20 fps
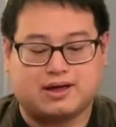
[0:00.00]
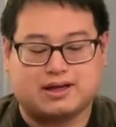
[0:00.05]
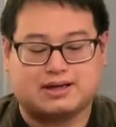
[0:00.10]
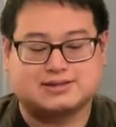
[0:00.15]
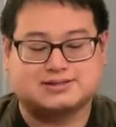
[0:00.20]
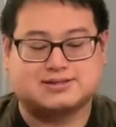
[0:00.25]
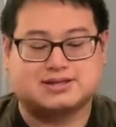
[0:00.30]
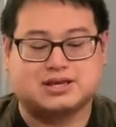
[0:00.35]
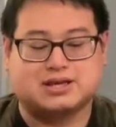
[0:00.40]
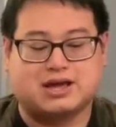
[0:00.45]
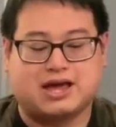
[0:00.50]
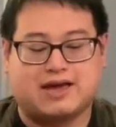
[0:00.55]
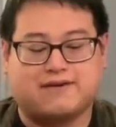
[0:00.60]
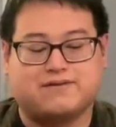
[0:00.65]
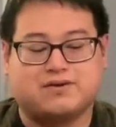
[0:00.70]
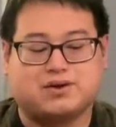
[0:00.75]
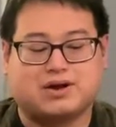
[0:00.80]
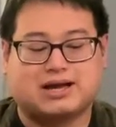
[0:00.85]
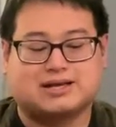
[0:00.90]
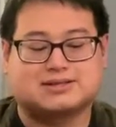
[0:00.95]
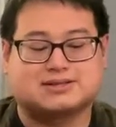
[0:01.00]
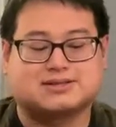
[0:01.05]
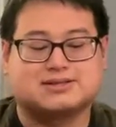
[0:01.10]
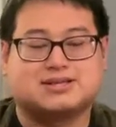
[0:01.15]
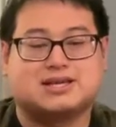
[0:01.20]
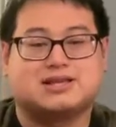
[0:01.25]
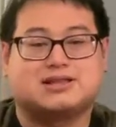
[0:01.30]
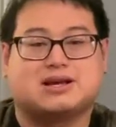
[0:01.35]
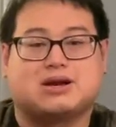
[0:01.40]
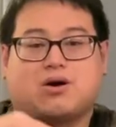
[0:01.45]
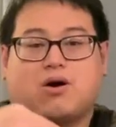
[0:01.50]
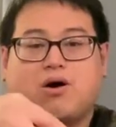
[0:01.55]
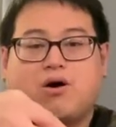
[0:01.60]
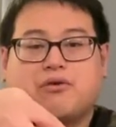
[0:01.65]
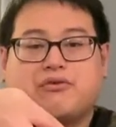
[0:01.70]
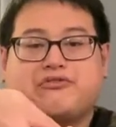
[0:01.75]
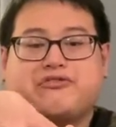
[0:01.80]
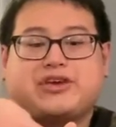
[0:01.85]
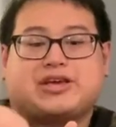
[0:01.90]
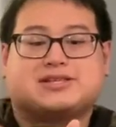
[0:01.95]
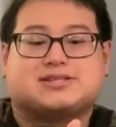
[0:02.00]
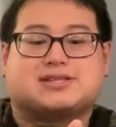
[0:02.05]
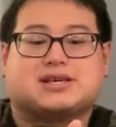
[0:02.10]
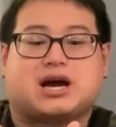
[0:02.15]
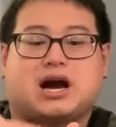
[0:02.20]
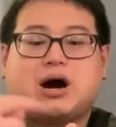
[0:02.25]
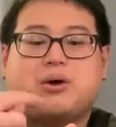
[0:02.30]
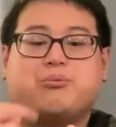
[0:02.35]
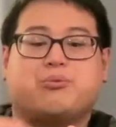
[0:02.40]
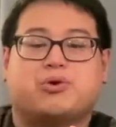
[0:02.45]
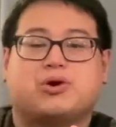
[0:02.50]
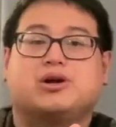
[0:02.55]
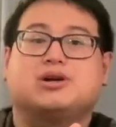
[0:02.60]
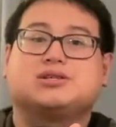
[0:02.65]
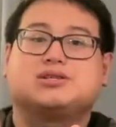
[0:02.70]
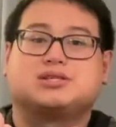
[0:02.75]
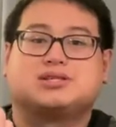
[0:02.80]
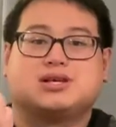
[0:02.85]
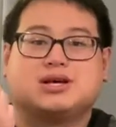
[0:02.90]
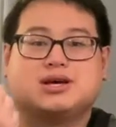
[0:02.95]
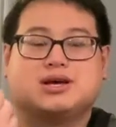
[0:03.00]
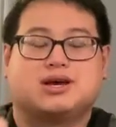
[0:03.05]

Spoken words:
see if you guys can see, they're all facing upwards.